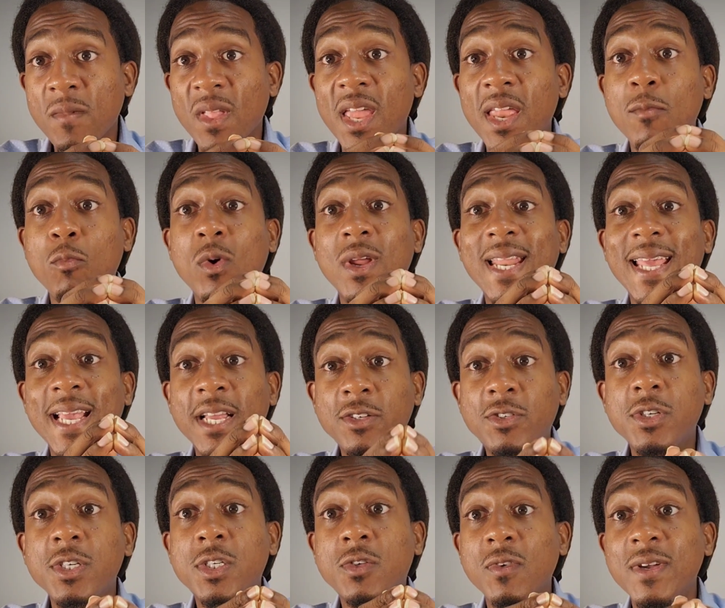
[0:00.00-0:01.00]
And when
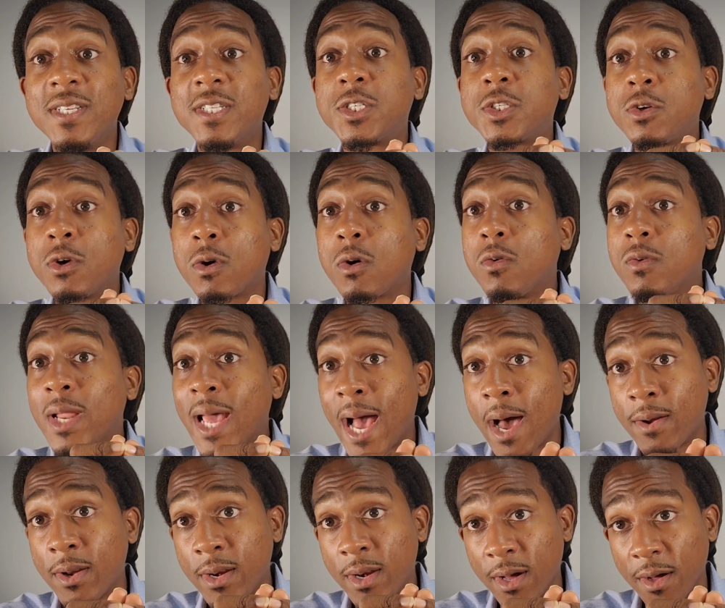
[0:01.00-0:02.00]
interest rates trickle
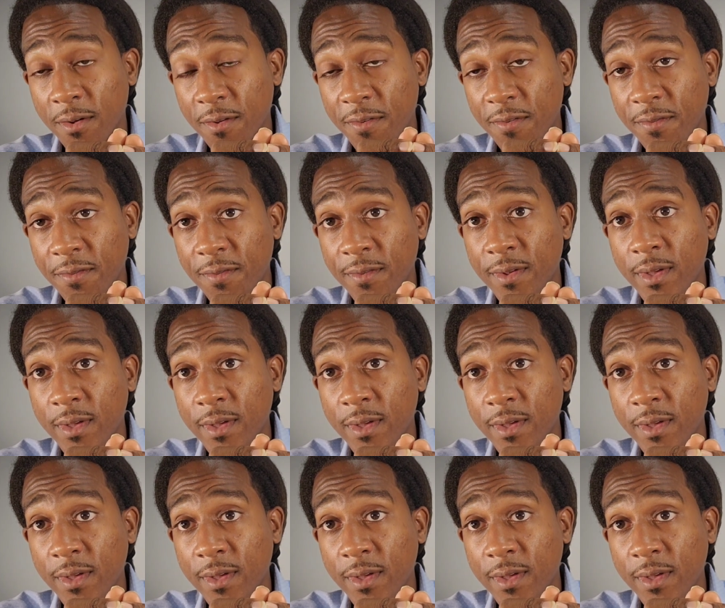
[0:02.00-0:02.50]
down enough,